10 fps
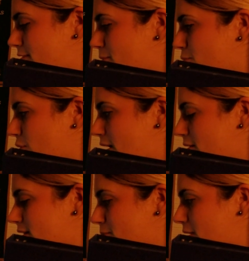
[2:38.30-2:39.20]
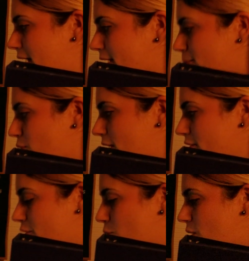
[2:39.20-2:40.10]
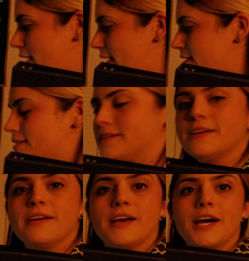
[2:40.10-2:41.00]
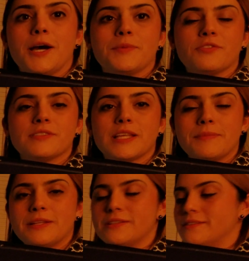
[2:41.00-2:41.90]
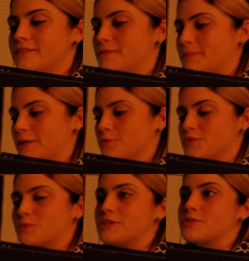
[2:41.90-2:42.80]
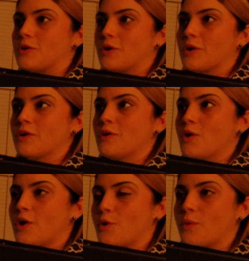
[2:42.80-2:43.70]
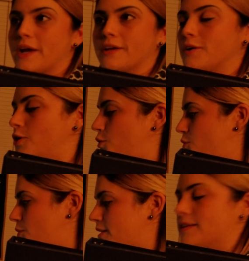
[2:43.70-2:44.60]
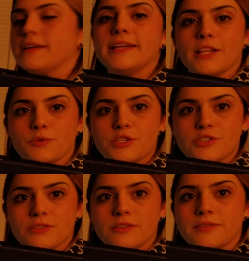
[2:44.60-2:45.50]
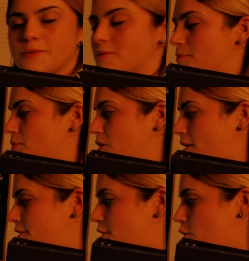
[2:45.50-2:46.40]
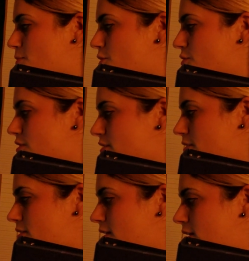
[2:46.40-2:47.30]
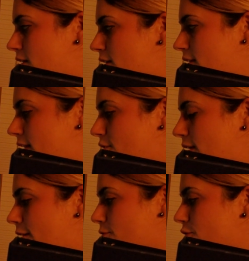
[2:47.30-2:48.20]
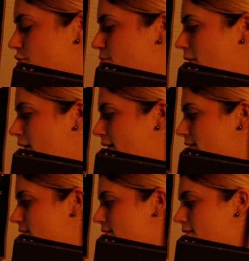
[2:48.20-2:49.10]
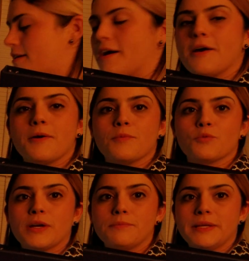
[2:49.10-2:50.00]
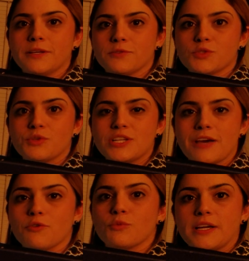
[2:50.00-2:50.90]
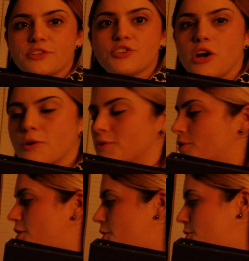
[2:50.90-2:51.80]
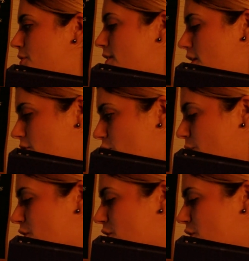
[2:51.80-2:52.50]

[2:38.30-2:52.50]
the black, brown, and the white. There's lemon beagles, which are a white coat with a yellowish blonde almost that they'll have for their spots. Red beagles, which have a reddish auburn coat along with the